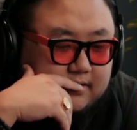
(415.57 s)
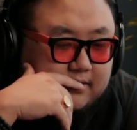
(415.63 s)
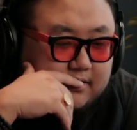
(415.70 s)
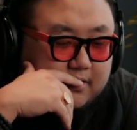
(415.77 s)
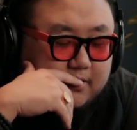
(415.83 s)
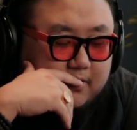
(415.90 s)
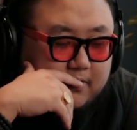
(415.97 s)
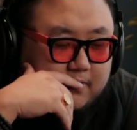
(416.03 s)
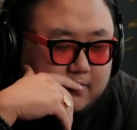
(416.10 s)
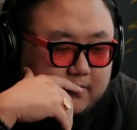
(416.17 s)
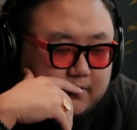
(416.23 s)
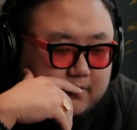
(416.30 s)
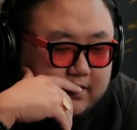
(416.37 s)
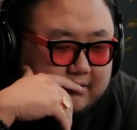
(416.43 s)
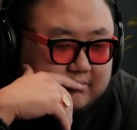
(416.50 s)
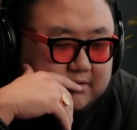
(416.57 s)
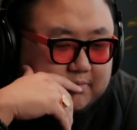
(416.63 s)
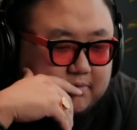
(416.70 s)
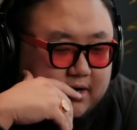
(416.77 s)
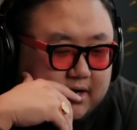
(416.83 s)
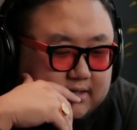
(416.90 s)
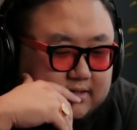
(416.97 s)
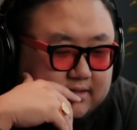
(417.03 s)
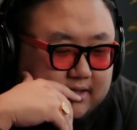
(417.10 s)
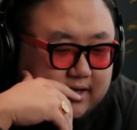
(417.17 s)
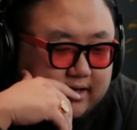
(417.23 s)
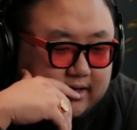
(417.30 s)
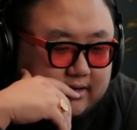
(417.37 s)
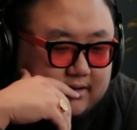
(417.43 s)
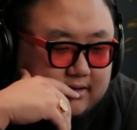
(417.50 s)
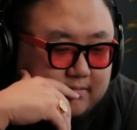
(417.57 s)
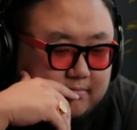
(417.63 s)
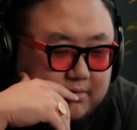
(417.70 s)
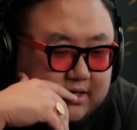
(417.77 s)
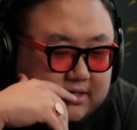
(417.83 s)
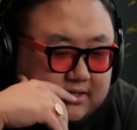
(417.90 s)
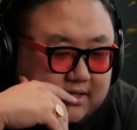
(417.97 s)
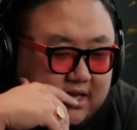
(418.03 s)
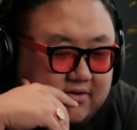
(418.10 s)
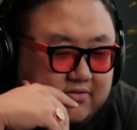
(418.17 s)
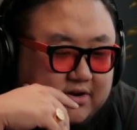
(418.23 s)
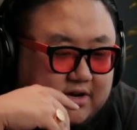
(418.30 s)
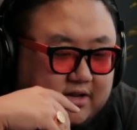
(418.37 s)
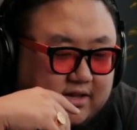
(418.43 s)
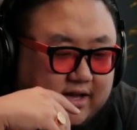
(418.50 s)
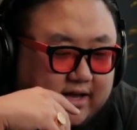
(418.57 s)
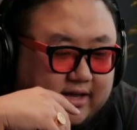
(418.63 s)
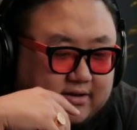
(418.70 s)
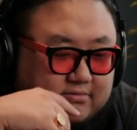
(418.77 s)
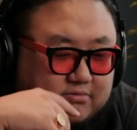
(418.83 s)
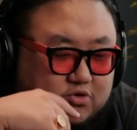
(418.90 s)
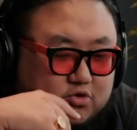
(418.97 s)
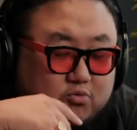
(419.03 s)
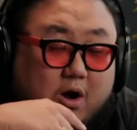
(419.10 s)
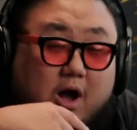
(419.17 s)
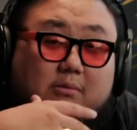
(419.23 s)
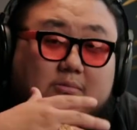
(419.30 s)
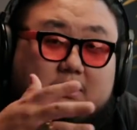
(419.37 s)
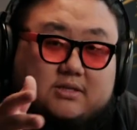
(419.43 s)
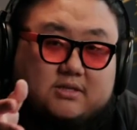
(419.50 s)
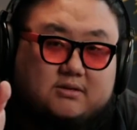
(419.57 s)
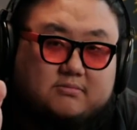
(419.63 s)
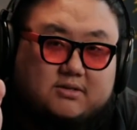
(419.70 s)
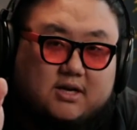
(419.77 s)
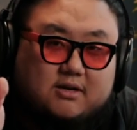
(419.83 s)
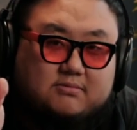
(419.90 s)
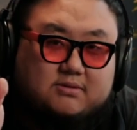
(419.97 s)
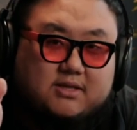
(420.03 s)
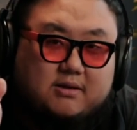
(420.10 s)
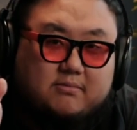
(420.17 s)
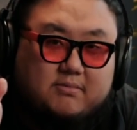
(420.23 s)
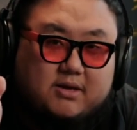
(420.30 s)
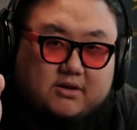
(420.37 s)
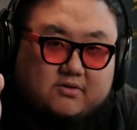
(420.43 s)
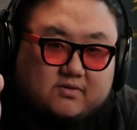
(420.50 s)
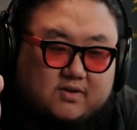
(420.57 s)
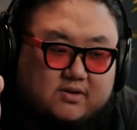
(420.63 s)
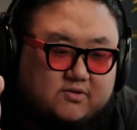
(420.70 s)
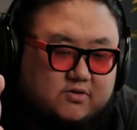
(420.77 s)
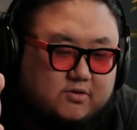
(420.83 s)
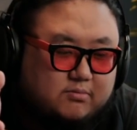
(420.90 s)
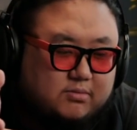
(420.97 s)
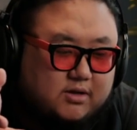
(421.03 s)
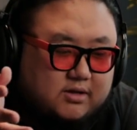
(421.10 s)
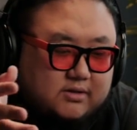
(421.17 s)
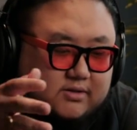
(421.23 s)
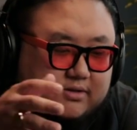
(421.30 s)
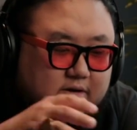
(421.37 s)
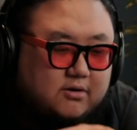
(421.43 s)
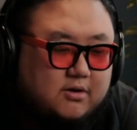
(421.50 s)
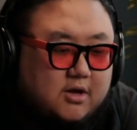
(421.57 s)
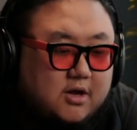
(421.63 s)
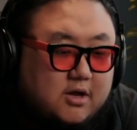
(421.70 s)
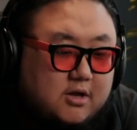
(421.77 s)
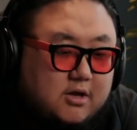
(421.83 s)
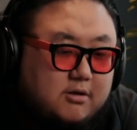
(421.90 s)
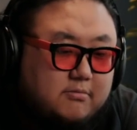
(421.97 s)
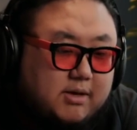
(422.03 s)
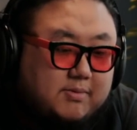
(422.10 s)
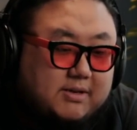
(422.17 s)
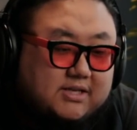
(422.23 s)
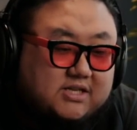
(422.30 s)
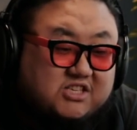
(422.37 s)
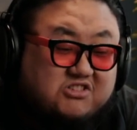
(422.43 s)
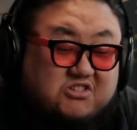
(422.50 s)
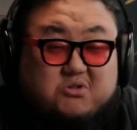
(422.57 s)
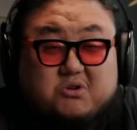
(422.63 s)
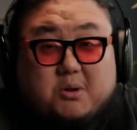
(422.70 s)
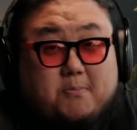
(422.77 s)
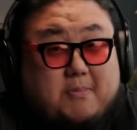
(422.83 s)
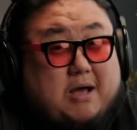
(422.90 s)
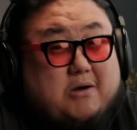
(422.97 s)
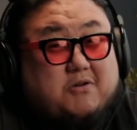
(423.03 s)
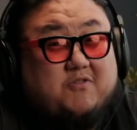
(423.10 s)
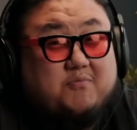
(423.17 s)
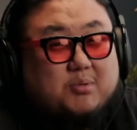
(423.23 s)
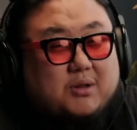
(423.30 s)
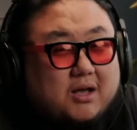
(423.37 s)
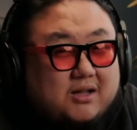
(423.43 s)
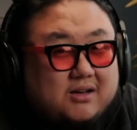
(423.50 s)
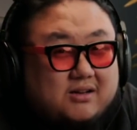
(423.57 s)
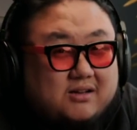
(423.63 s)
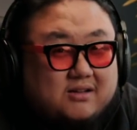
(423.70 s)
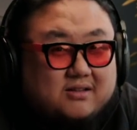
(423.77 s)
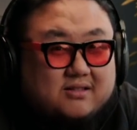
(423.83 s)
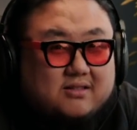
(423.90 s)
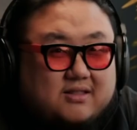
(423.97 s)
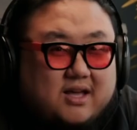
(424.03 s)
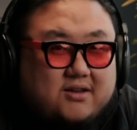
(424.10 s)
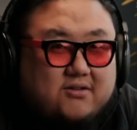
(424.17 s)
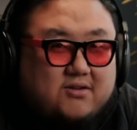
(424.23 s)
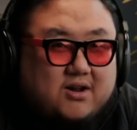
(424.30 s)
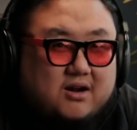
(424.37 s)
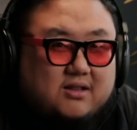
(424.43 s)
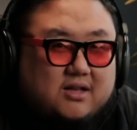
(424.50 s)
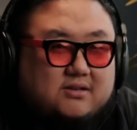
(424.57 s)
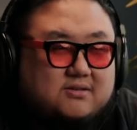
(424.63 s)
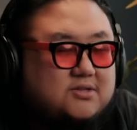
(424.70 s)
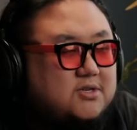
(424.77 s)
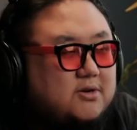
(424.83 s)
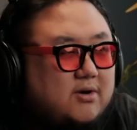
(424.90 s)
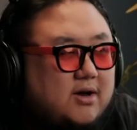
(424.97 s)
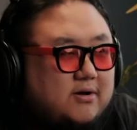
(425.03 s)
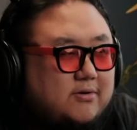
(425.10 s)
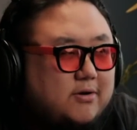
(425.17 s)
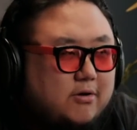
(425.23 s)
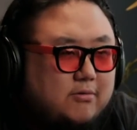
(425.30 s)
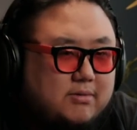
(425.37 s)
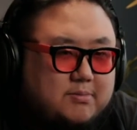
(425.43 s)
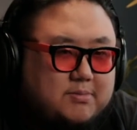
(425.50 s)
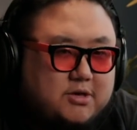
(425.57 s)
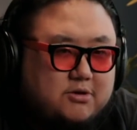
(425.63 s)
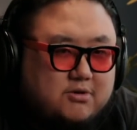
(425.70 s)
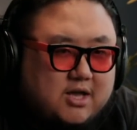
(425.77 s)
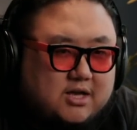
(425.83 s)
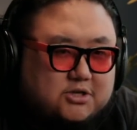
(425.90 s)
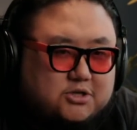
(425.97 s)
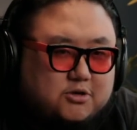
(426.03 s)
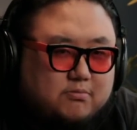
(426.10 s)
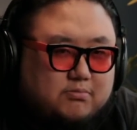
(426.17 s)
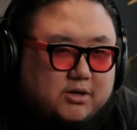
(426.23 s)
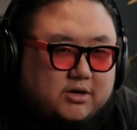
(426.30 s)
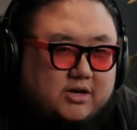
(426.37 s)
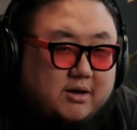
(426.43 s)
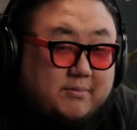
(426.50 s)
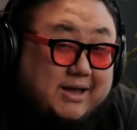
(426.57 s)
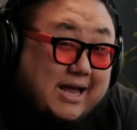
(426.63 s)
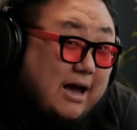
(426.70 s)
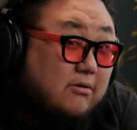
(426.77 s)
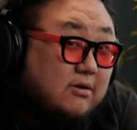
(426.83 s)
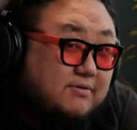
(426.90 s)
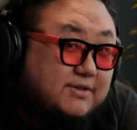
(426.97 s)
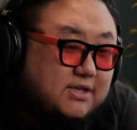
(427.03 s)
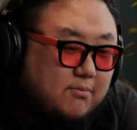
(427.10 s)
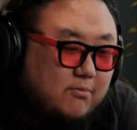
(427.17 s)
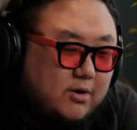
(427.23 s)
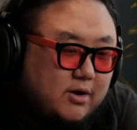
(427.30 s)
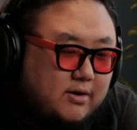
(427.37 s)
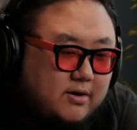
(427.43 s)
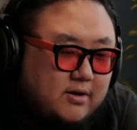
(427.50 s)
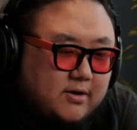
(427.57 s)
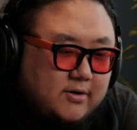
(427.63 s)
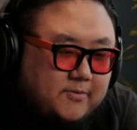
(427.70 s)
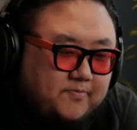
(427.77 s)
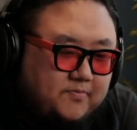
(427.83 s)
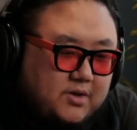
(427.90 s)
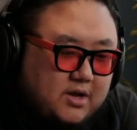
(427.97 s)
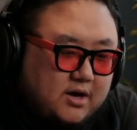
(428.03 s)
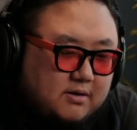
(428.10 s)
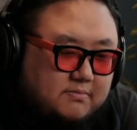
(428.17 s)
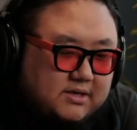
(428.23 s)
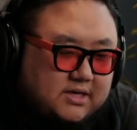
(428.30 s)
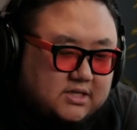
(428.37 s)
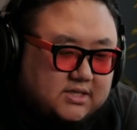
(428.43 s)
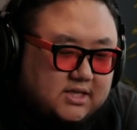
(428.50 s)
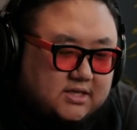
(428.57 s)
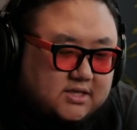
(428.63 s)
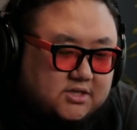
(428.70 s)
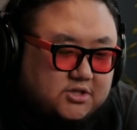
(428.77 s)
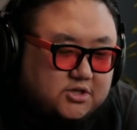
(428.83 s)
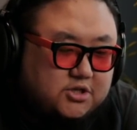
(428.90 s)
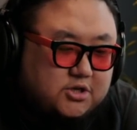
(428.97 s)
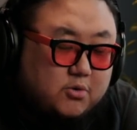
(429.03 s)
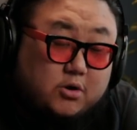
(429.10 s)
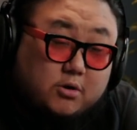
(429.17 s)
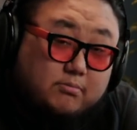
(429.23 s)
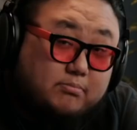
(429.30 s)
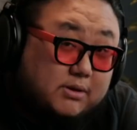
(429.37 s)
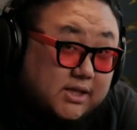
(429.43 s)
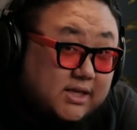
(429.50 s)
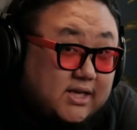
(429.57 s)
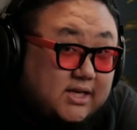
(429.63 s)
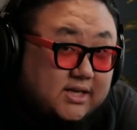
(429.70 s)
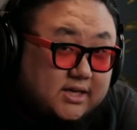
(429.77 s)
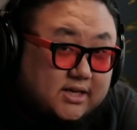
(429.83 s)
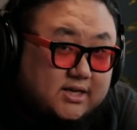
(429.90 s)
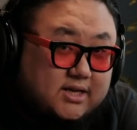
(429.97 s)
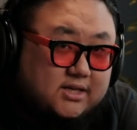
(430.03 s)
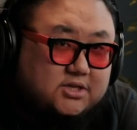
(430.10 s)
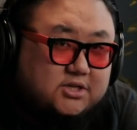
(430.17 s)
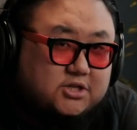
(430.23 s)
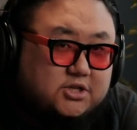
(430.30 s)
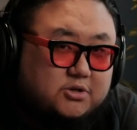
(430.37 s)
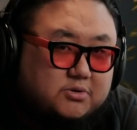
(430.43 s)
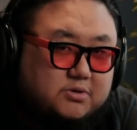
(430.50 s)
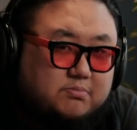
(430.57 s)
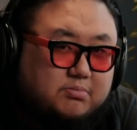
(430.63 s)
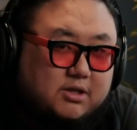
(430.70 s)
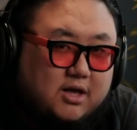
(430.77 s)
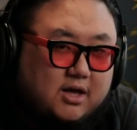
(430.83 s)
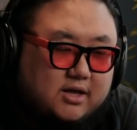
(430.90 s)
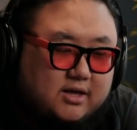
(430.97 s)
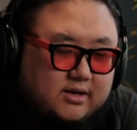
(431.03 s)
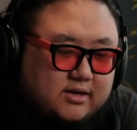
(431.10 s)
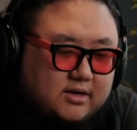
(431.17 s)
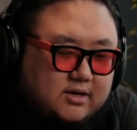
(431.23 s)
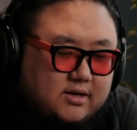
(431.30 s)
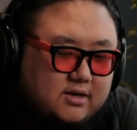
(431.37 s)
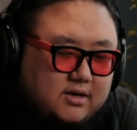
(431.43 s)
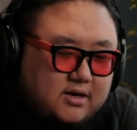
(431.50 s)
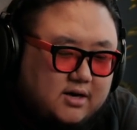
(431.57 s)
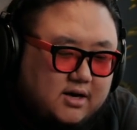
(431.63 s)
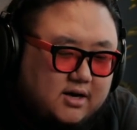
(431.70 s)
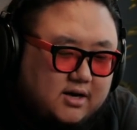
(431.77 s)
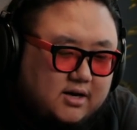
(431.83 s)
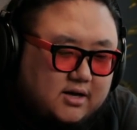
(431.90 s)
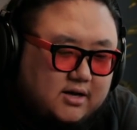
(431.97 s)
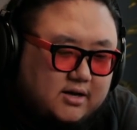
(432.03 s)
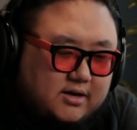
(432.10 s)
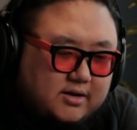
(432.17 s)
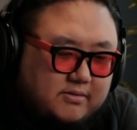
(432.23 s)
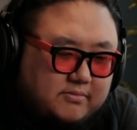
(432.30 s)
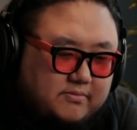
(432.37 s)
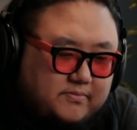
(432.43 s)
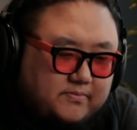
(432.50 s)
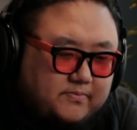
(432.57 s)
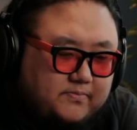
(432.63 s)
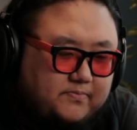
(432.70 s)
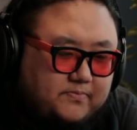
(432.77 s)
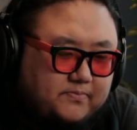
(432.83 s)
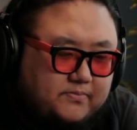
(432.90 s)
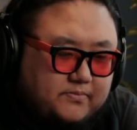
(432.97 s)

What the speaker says: So I'm surprised, like... Because even in, like, dramas, sometimes they make you censor the blood. So maybe it's a certain amount of blood that you're not allowed to show. I don't know. Maybe you can't show blood coming out of someone, because it doesn't show her bleeding. It just shows blood. And